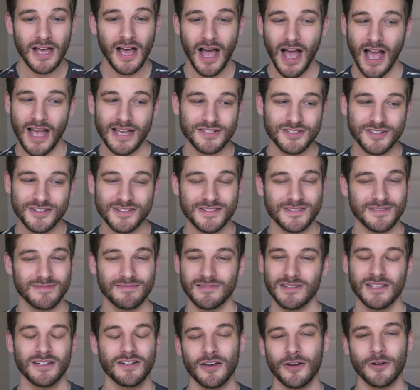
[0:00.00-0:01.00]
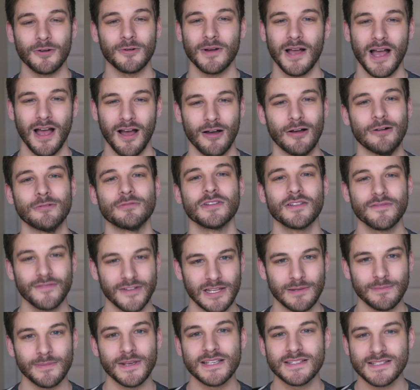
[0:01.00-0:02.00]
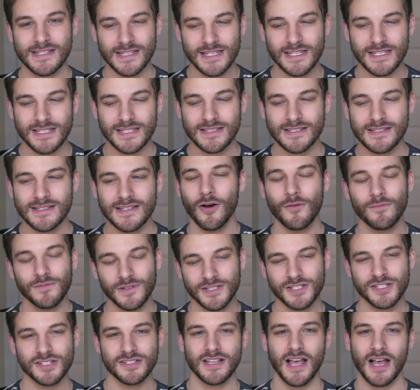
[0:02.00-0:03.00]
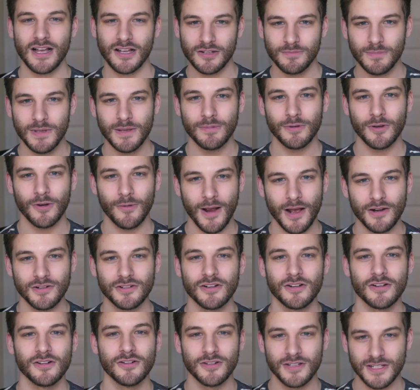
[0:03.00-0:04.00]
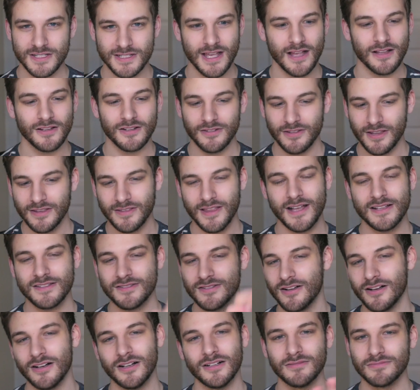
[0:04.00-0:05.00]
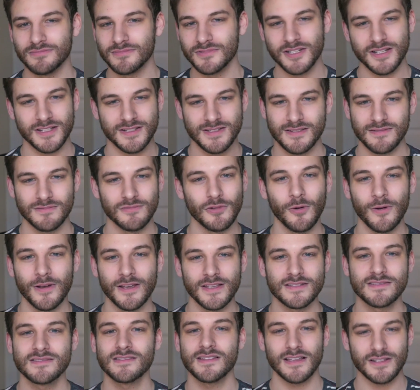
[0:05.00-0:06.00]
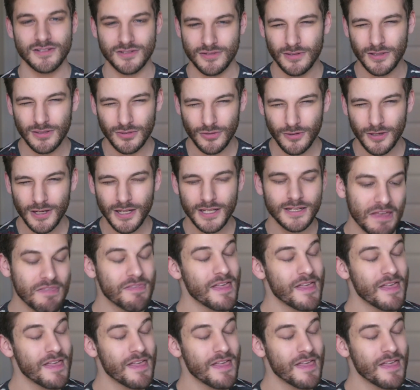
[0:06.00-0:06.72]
I just, you know, how the fan base is. Hopefully she's got good people around her who can tell her that that's all just noise and to ignore it.